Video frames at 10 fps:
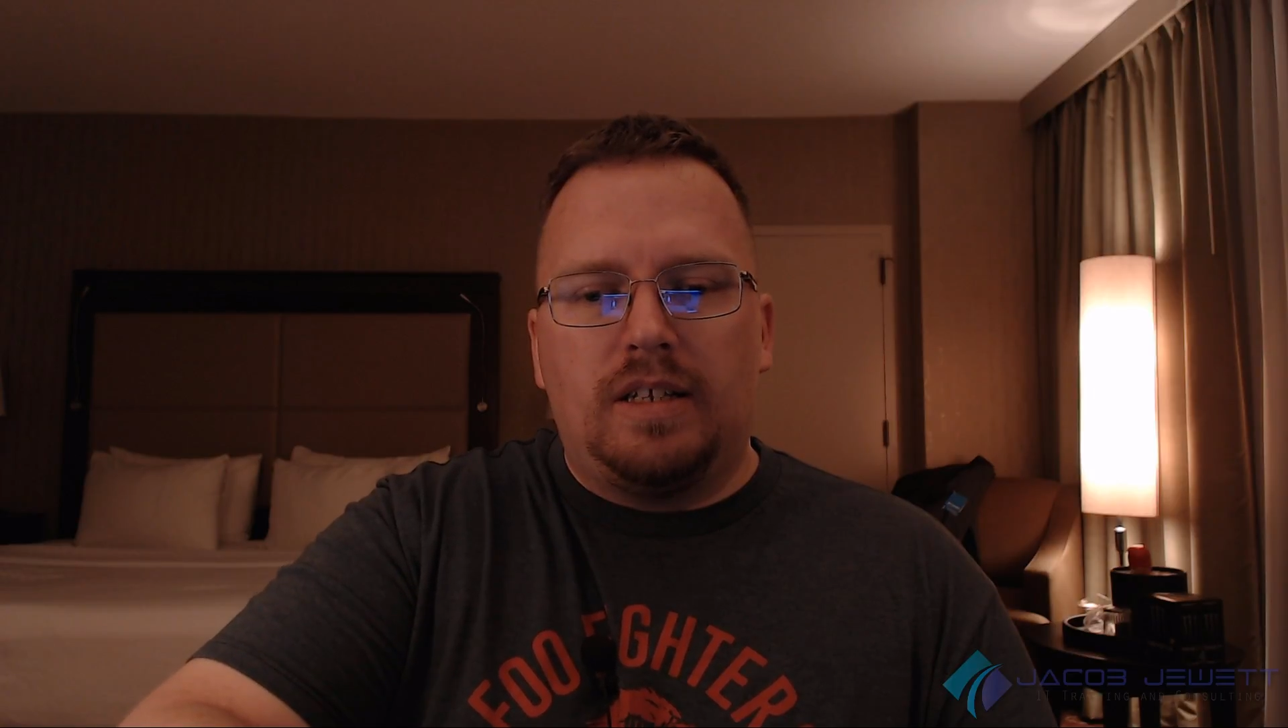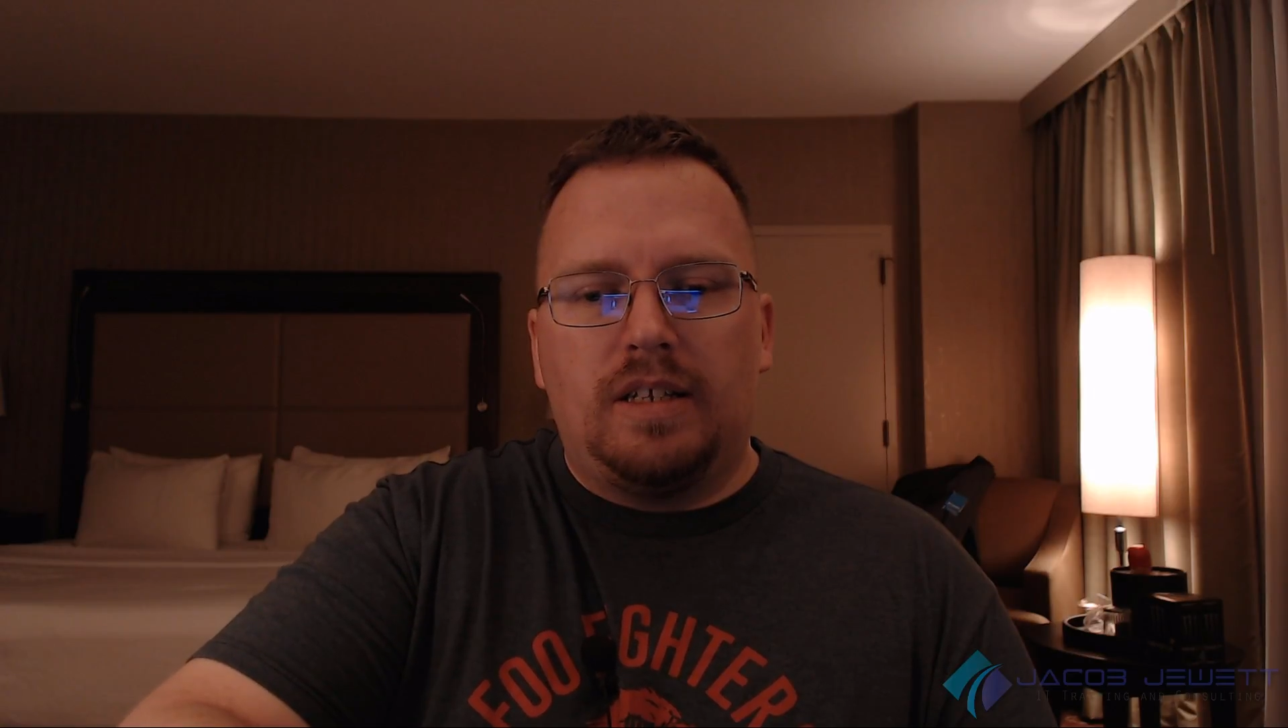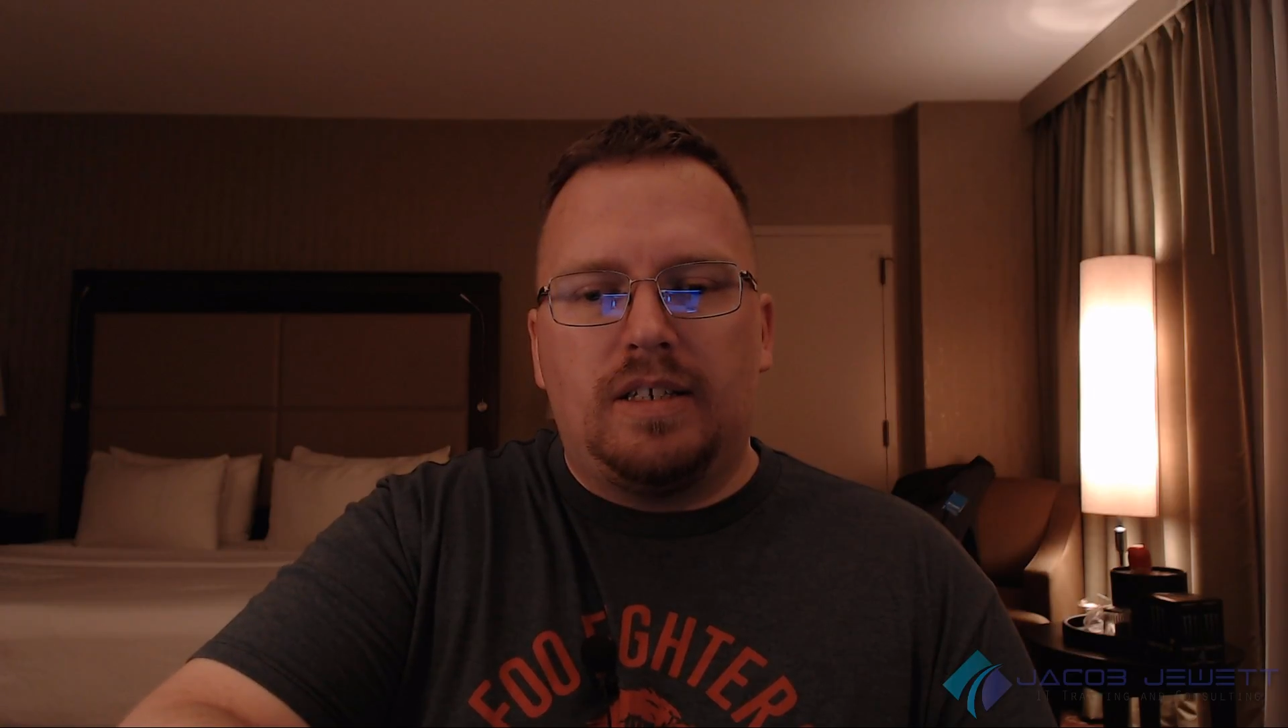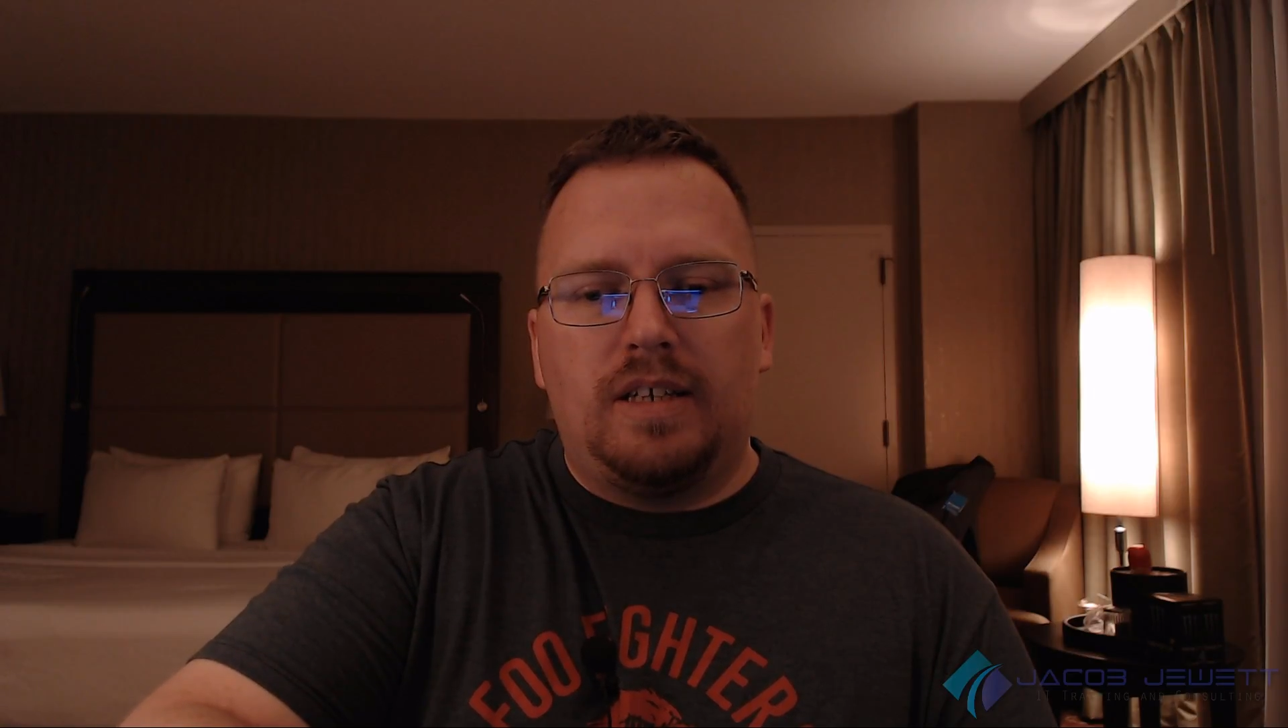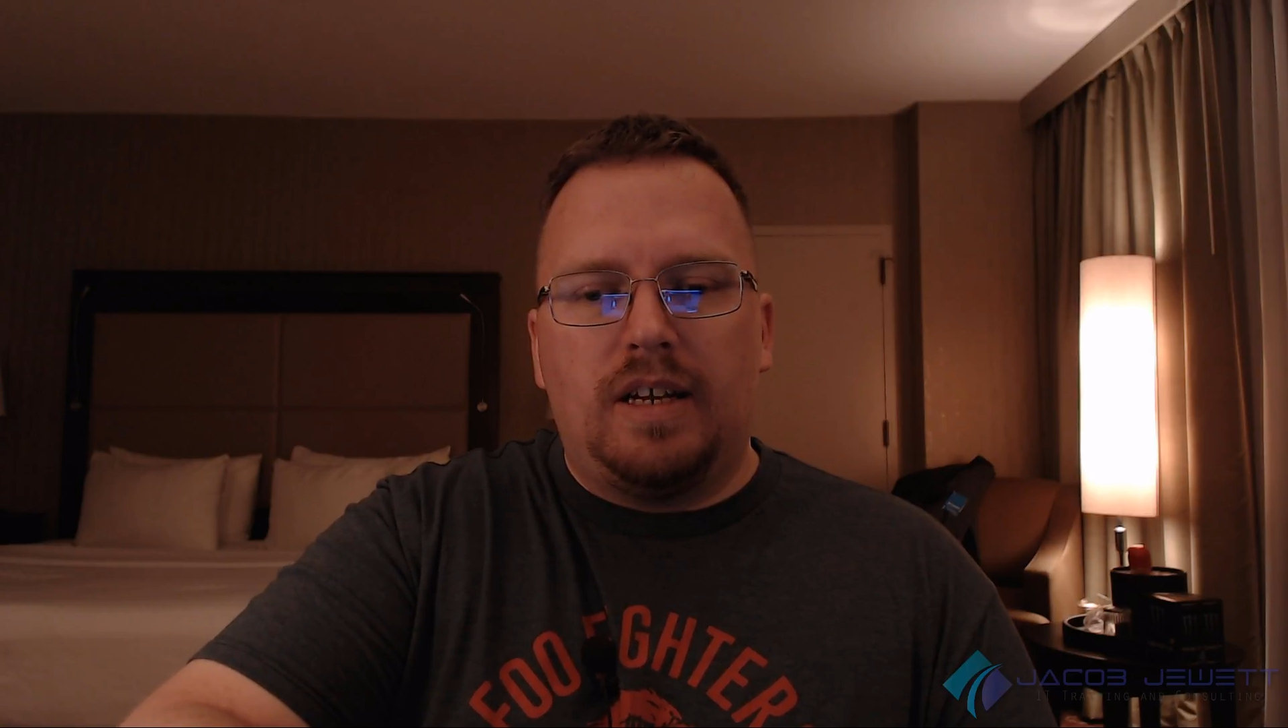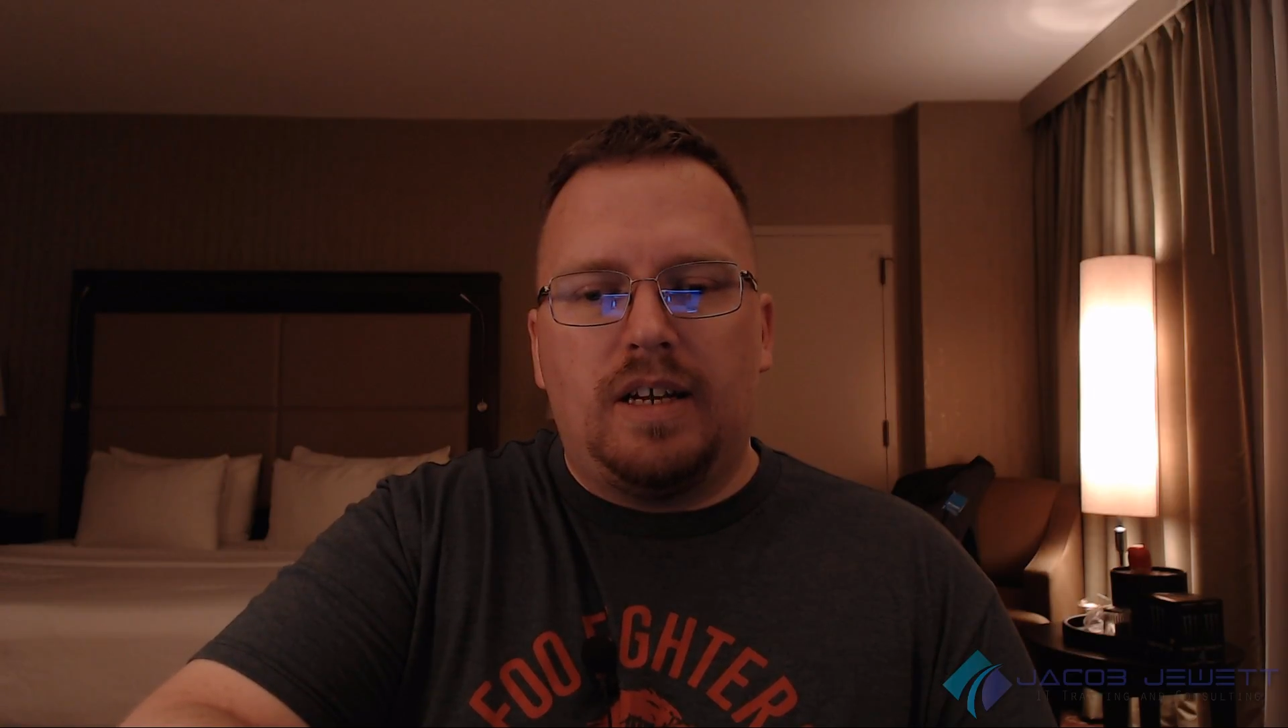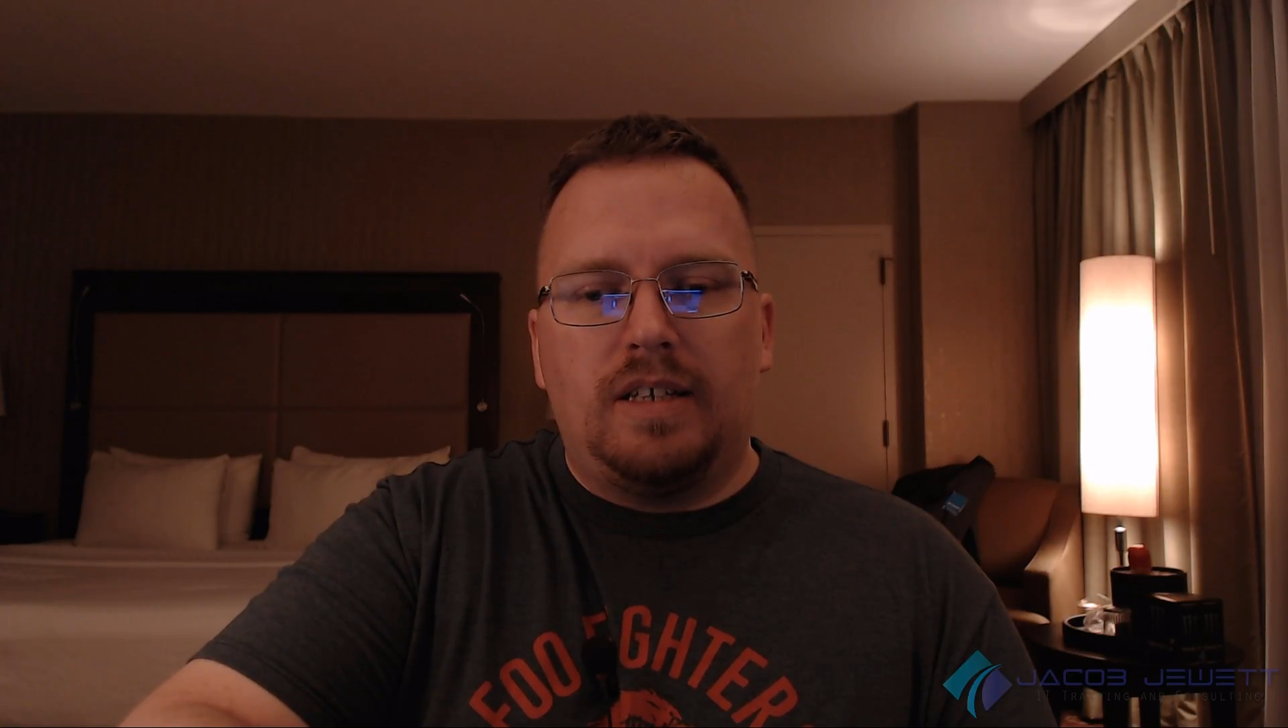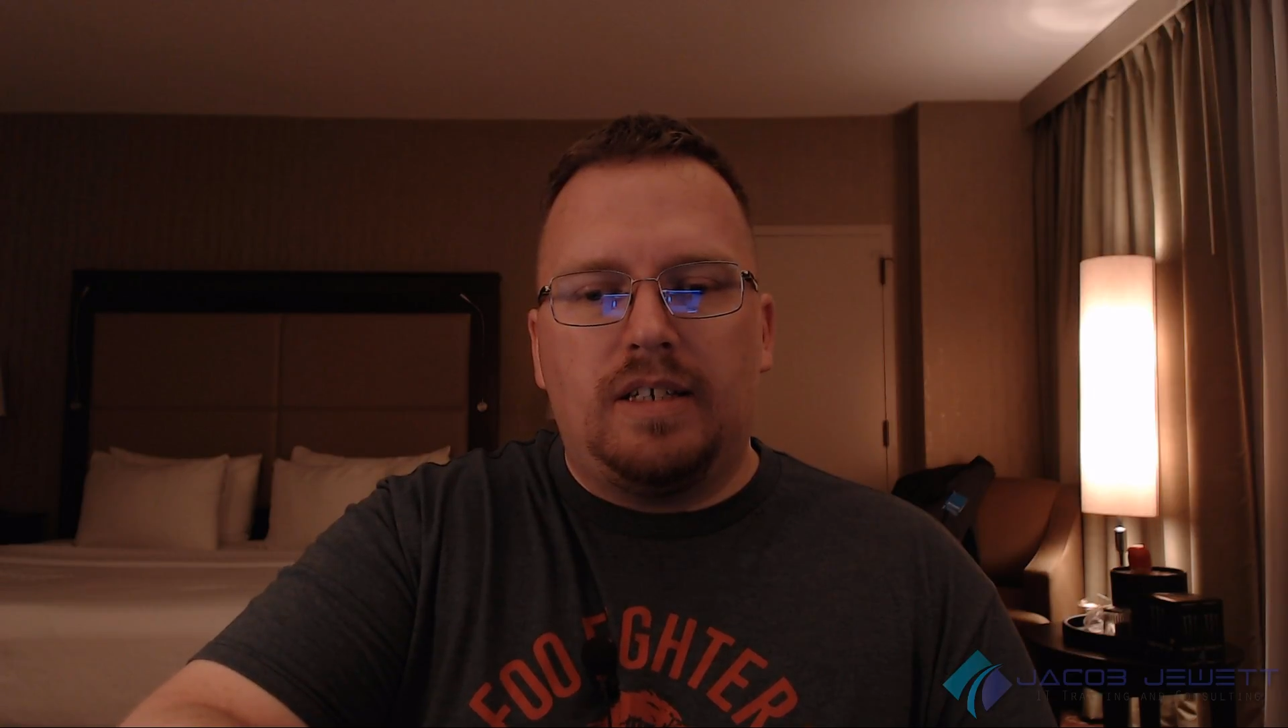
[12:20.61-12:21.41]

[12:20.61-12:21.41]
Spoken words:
nice